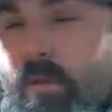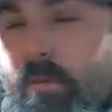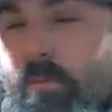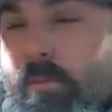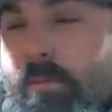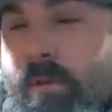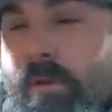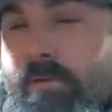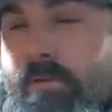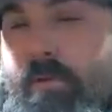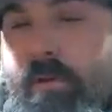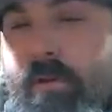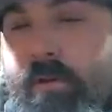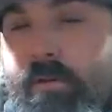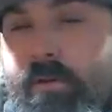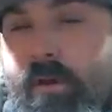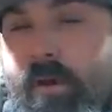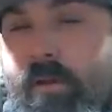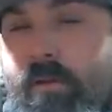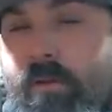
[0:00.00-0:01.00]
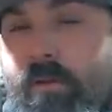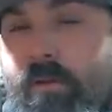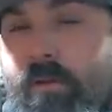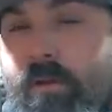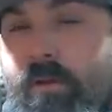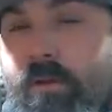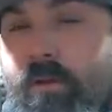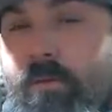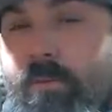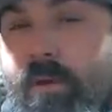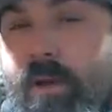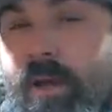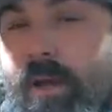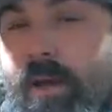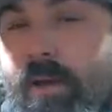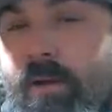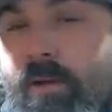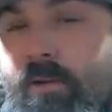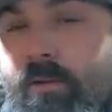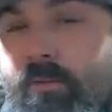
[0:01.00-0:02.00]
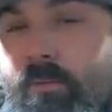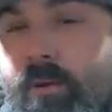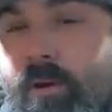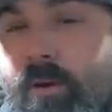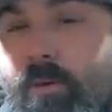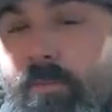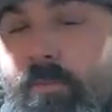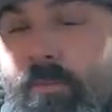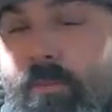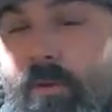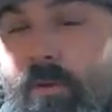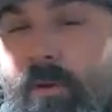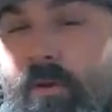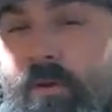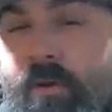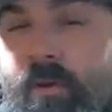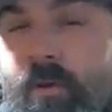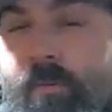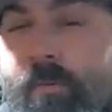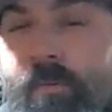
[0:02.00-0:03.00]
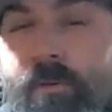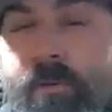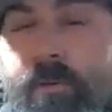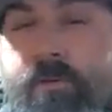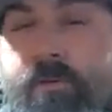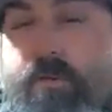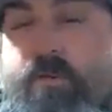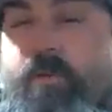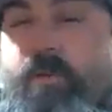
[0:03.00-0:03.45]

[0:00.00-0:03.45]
piecing it together on the new bag. Well, they're both two